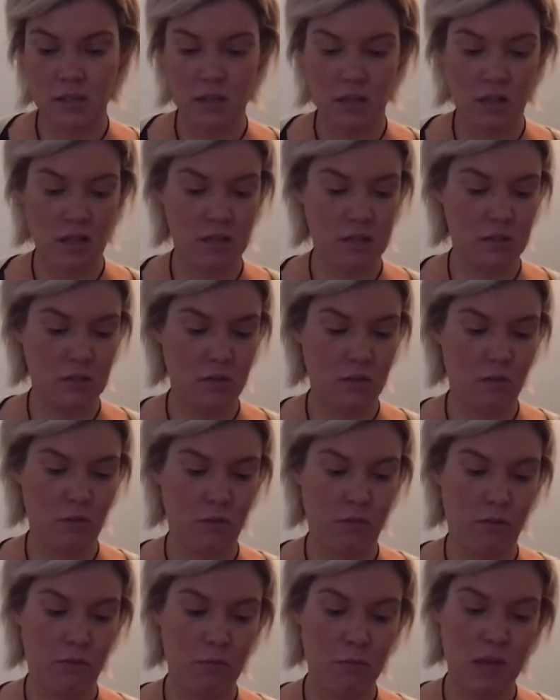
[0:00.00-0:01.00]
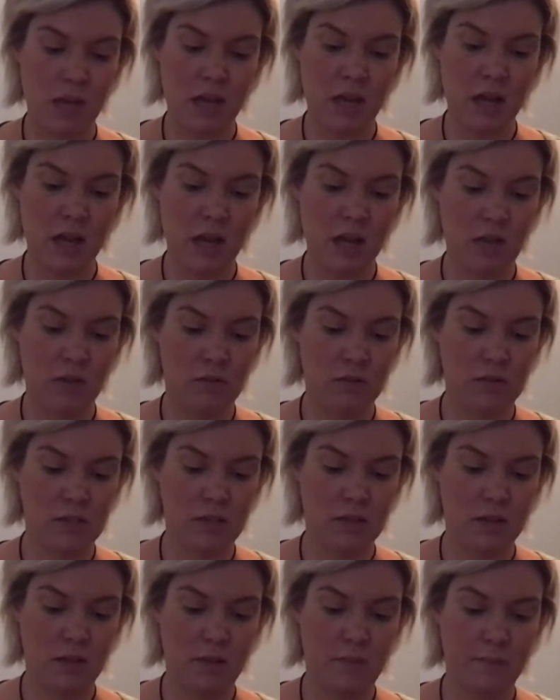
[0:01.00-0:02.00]
And so for me, I use
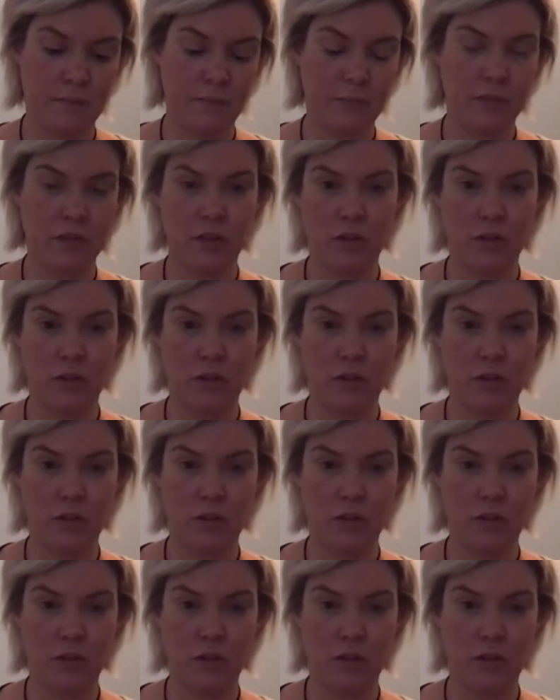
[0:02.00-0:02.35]
the